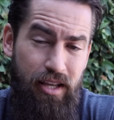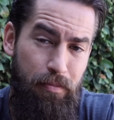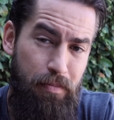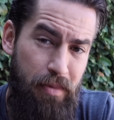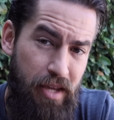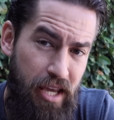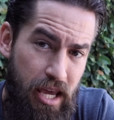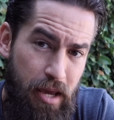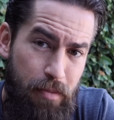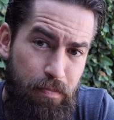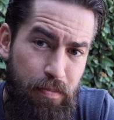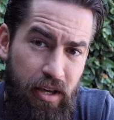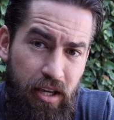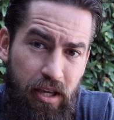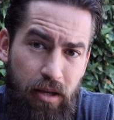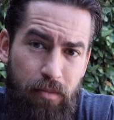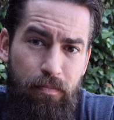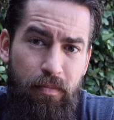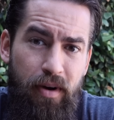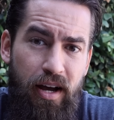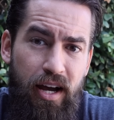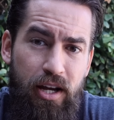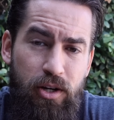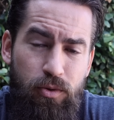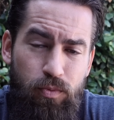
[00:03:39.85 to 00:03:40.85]
I'm keeping in
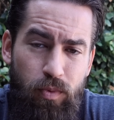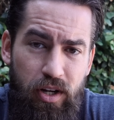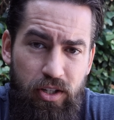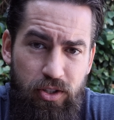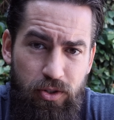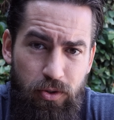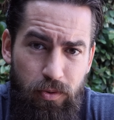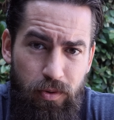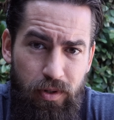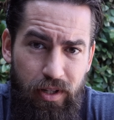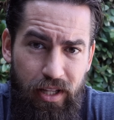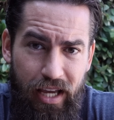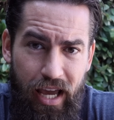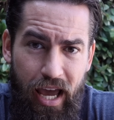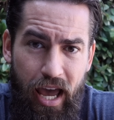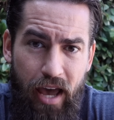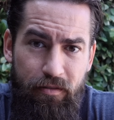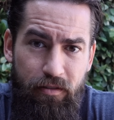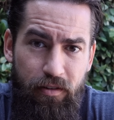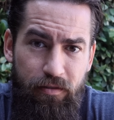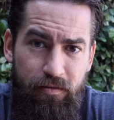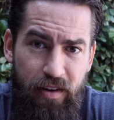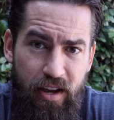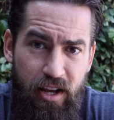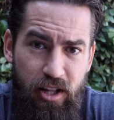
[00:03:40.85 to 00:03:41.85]
mind what tooling I
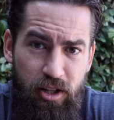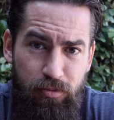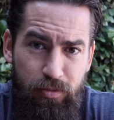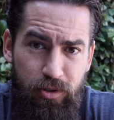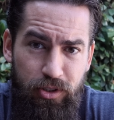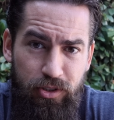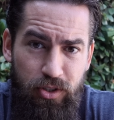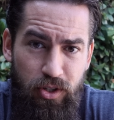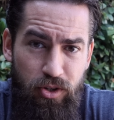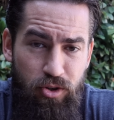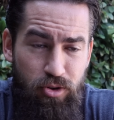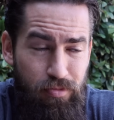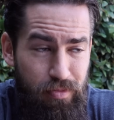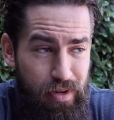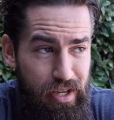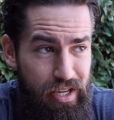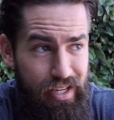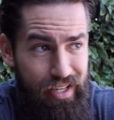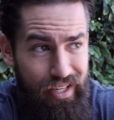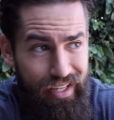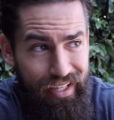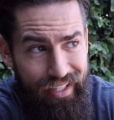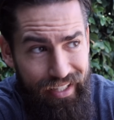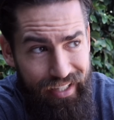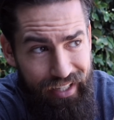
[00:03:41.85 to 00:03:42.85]
have available to
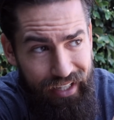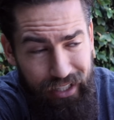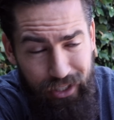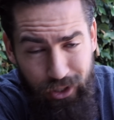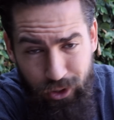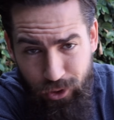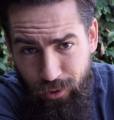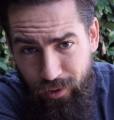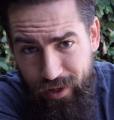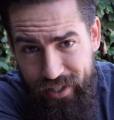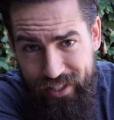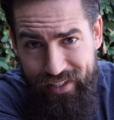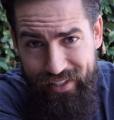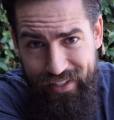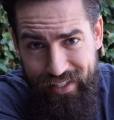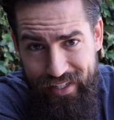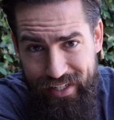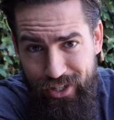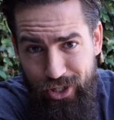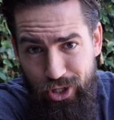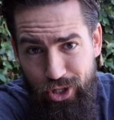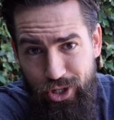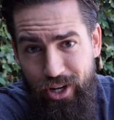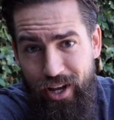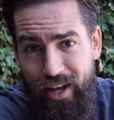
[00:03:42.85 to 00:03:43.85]
me in
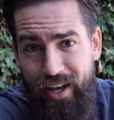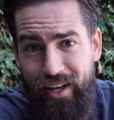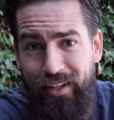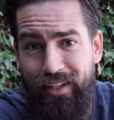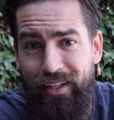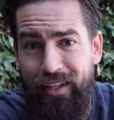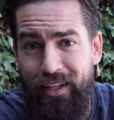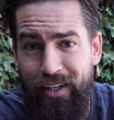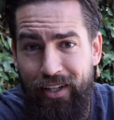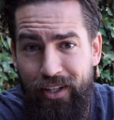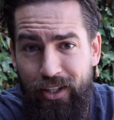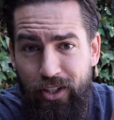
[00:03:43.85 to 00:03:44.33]
Christy's shed